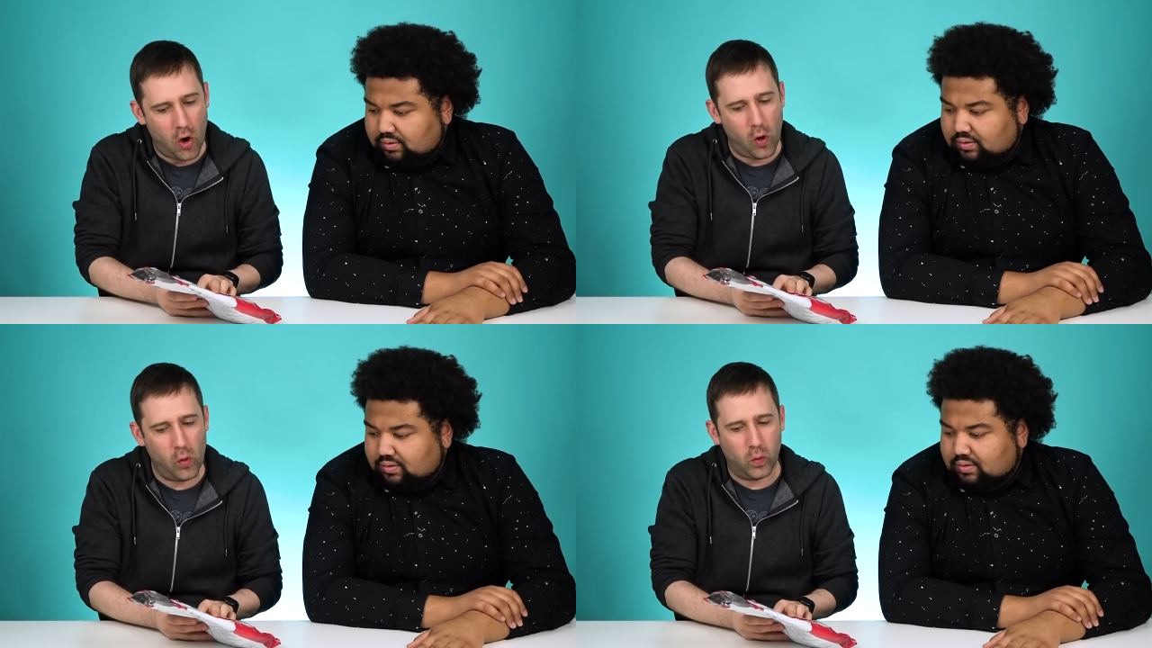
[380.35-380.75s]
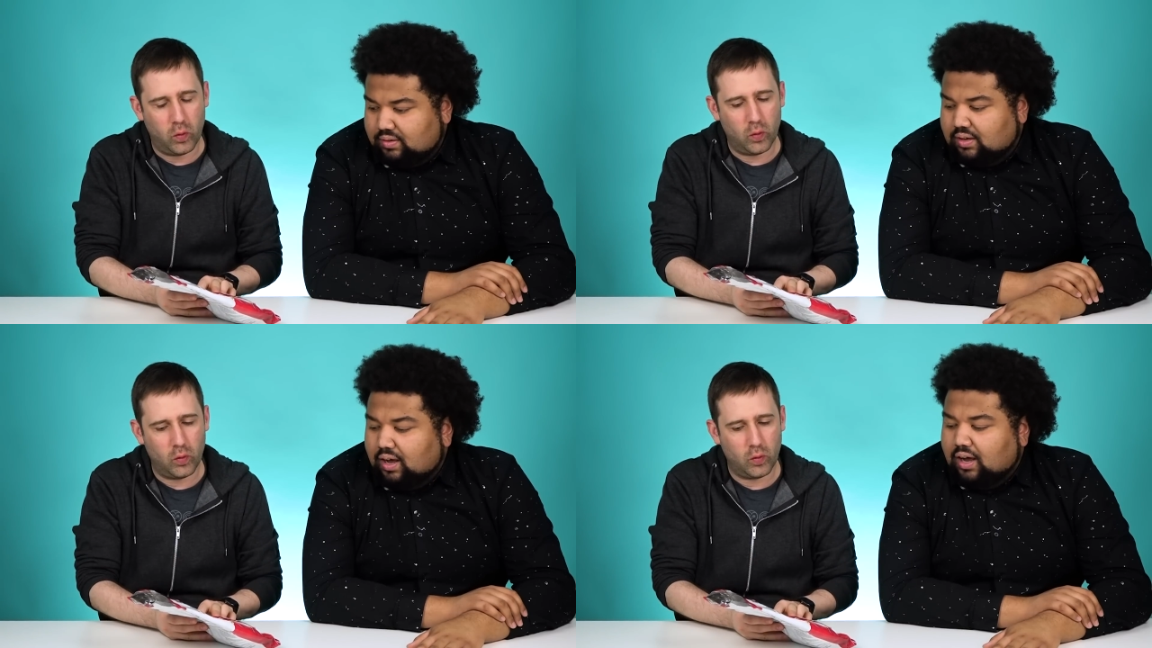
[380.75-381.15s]
Speaker 1: Oh,
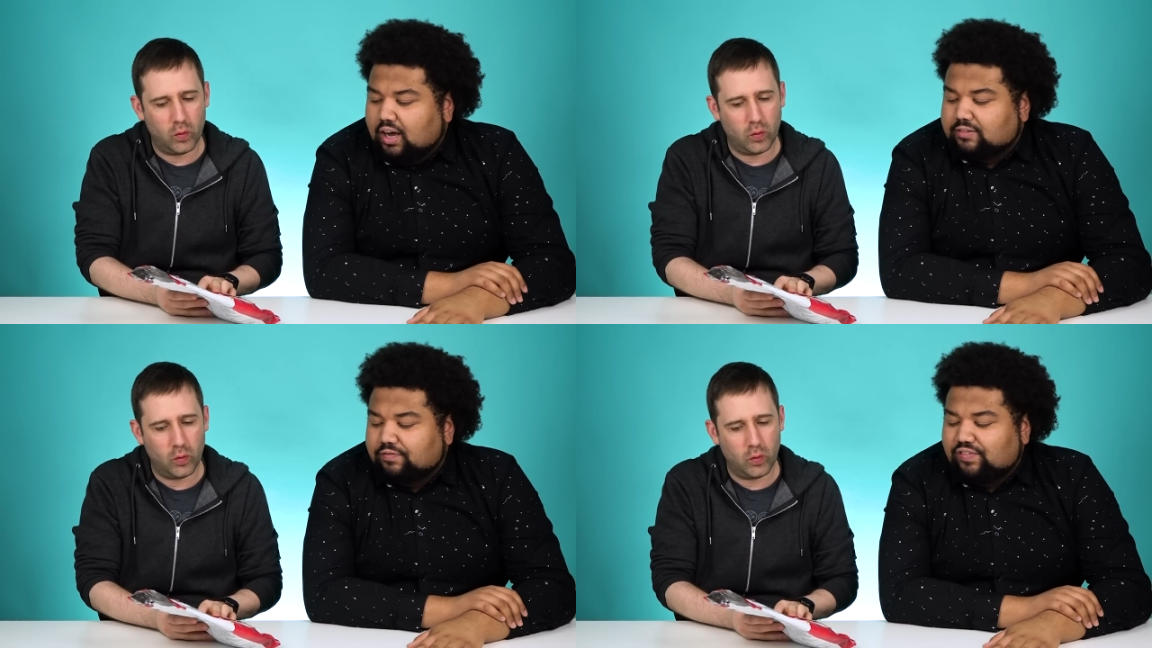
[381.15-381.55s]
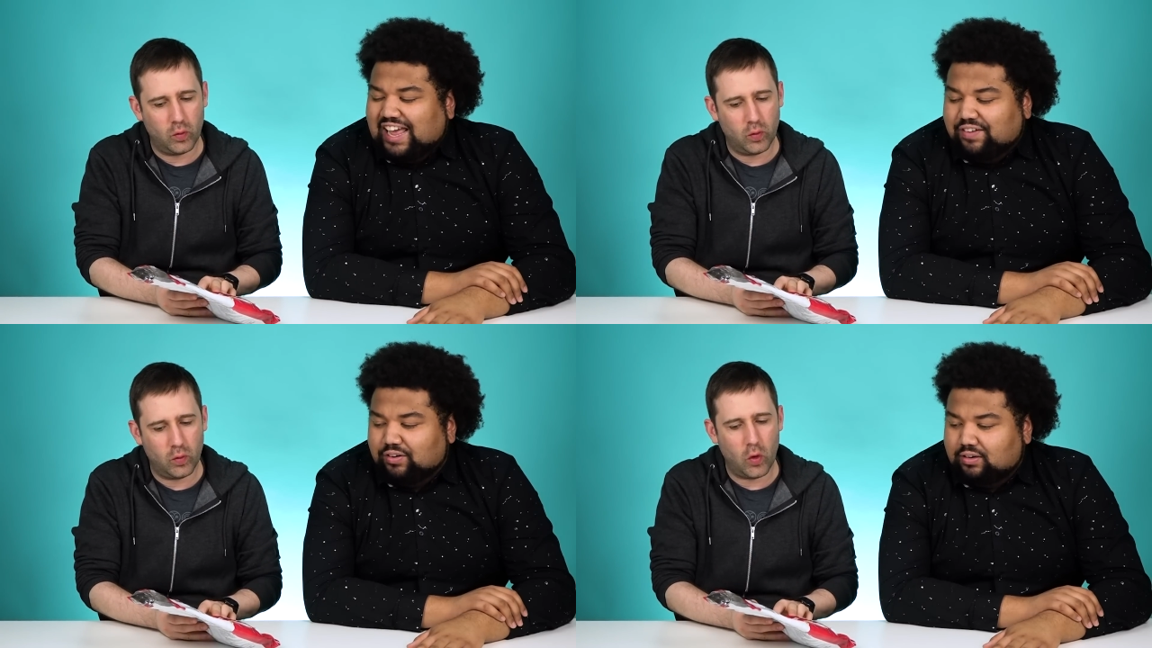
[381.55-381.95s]
hot
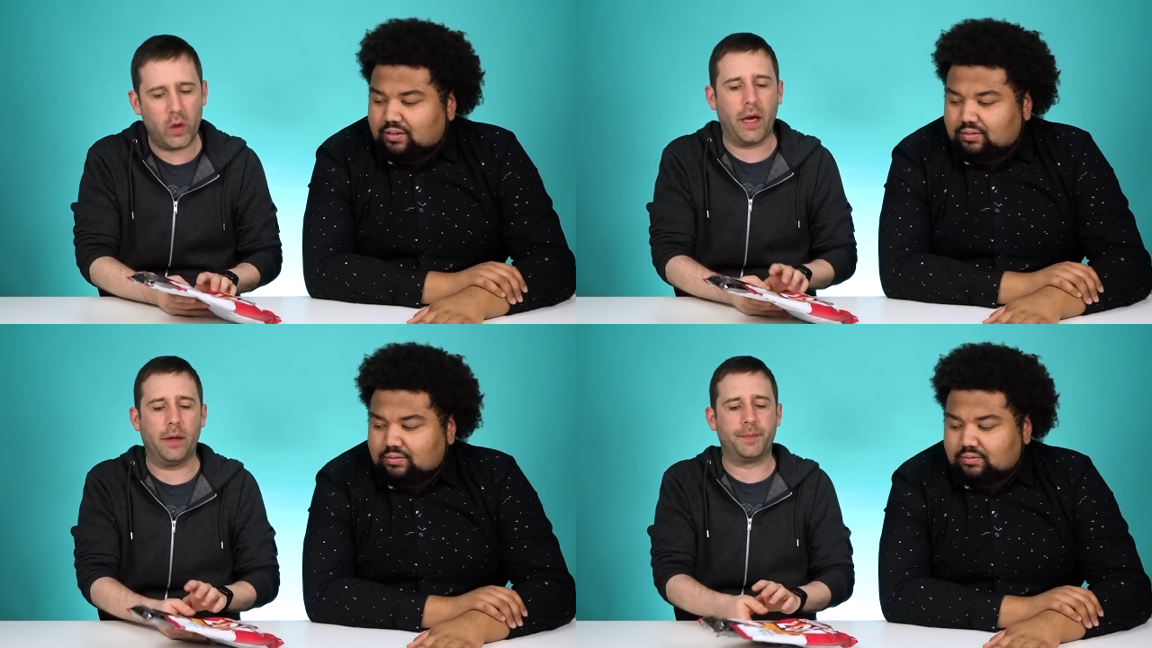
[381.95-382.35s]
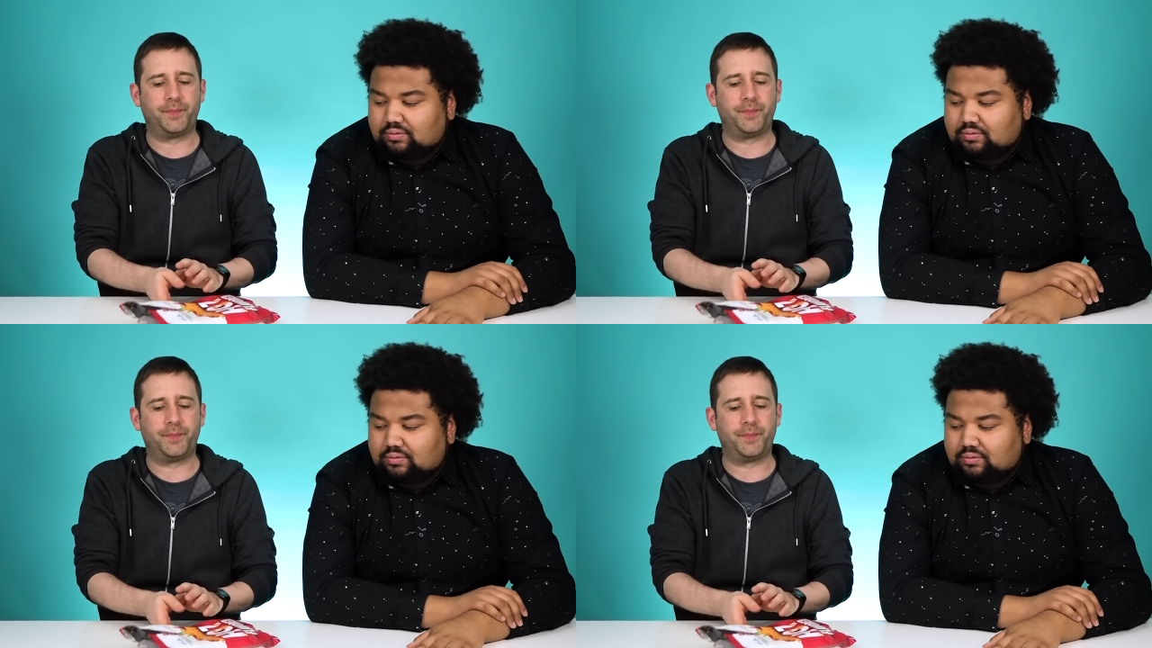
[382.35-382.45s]
flavored. Okay.